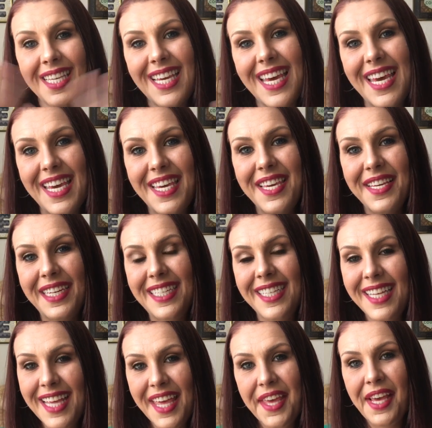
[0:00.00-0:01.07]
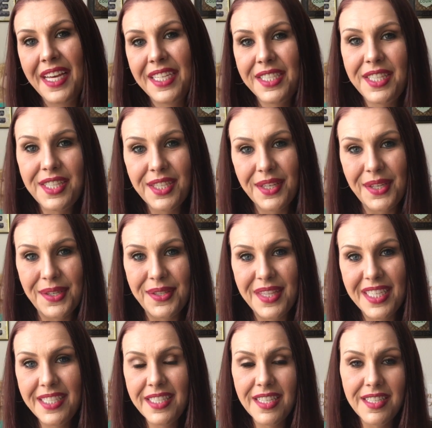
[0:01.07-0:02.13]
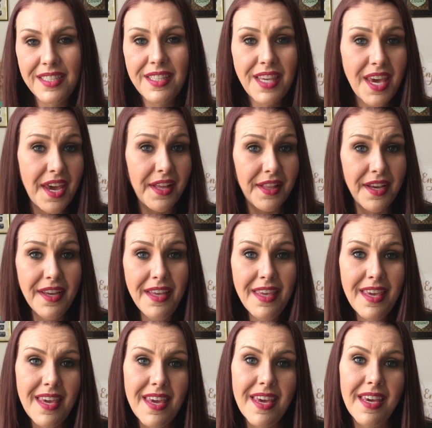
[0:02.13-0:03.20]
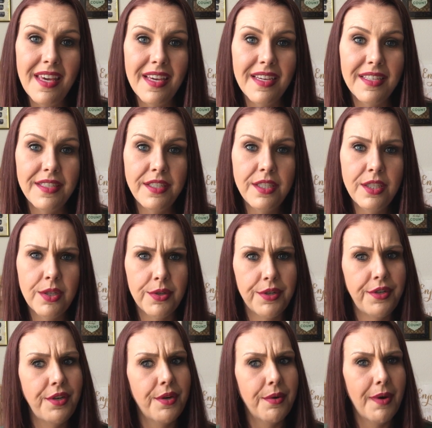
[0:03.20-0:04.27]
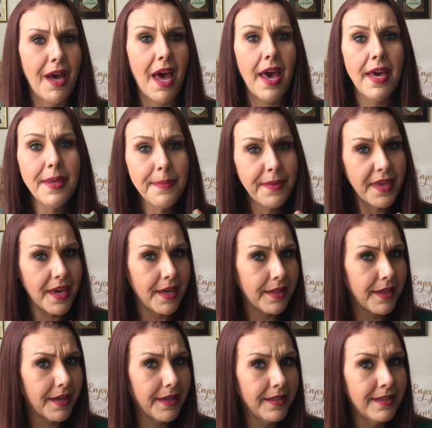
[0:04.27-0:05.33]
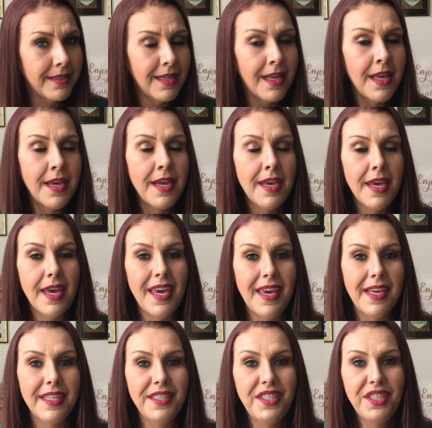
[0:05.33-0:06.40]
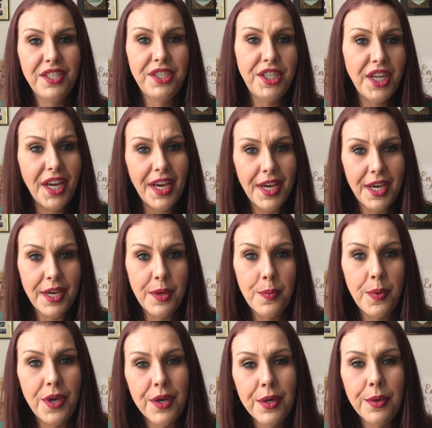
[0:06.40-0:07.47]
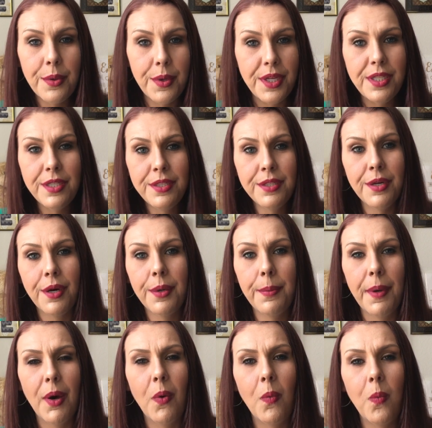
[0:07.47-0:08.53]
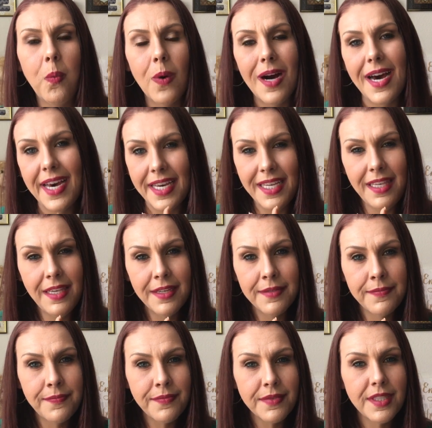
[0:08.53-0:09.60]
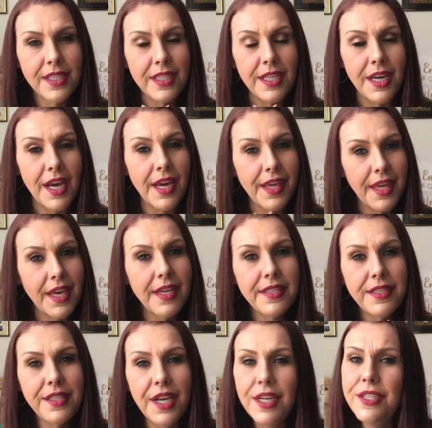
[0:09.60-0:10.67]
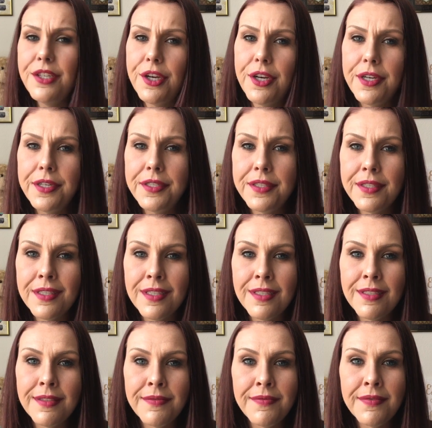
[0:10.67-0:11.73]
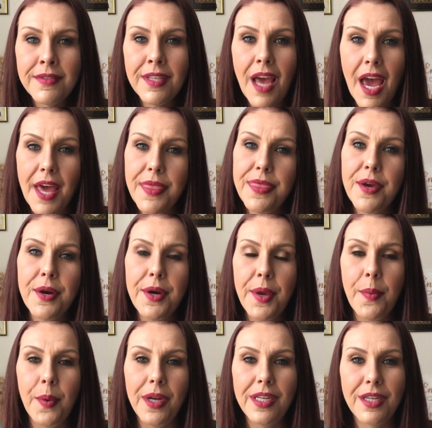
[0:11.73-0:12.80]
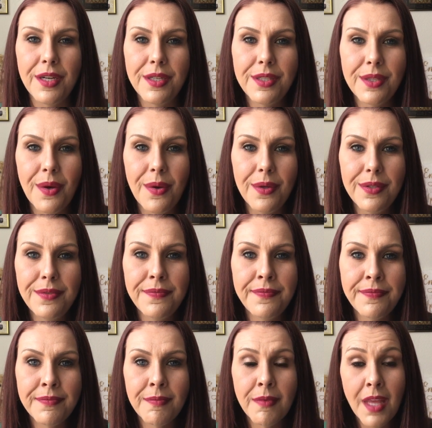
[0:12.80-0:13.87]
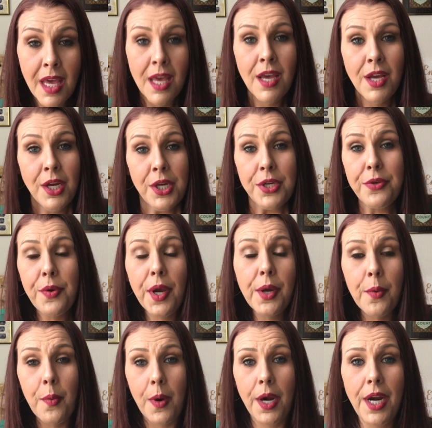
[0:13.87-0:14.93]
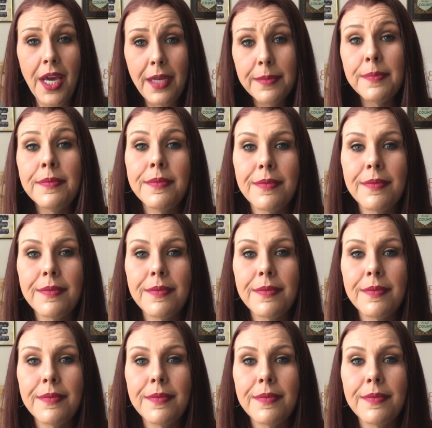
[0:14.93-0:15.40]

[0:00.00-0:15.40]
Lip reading: Hey, so this is Kayla, I am Kayla, and today we are going to talk about why did I get dentures at 31 years old. Trigger warning,